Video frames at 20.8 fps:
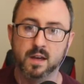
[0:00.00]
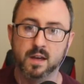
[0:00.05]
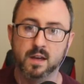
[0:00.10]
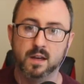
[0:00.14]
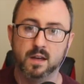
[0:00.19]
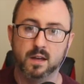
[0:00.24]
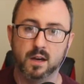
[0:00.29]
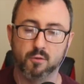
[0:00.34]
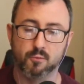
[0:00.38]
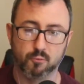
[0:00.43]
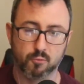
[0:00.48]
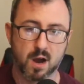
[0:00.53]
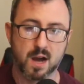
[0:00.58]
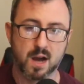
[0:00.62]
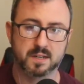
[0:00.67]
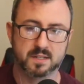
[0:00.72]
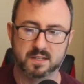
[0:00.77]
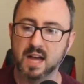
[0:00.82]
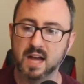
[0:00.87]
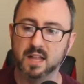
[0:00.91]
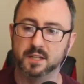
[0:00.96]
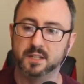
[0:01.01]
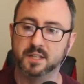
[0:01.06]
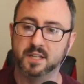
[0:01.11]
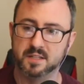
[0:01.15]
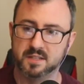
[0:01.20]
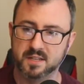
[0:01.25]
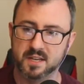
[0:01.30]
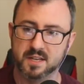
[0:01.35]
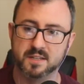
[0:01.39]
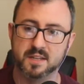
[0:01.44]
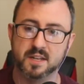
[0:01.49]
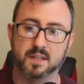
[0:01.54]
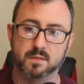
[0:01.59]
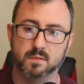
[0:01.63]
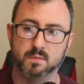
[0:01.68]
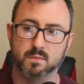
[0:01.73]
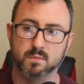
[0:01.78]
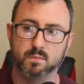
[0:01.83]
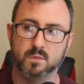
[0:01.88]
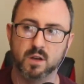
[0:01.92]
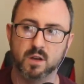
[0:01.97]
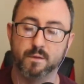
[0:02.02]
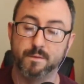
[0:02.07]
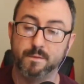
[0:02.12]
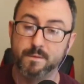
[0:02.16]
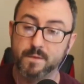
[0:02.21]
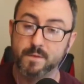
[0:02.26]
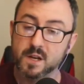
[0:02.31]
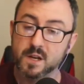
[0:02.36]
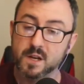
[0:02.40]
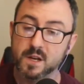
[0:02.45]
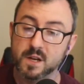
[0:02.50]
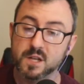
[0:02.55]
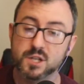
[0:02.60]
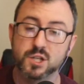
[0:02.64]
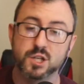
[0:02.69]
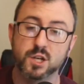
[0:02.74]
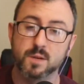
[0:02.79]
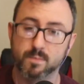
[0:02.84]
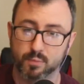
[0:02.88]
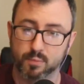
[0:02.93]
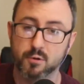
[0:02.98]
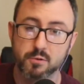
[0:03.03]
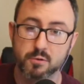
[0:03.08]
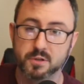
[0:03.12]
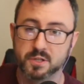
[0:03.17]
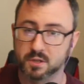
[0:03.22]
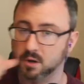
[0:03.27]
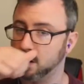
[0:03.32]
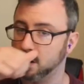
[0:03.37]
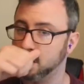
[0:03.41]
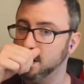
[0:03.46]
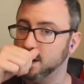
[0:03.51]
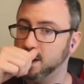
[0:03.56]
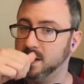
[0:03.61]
a rock solid, consistent, efficient producer.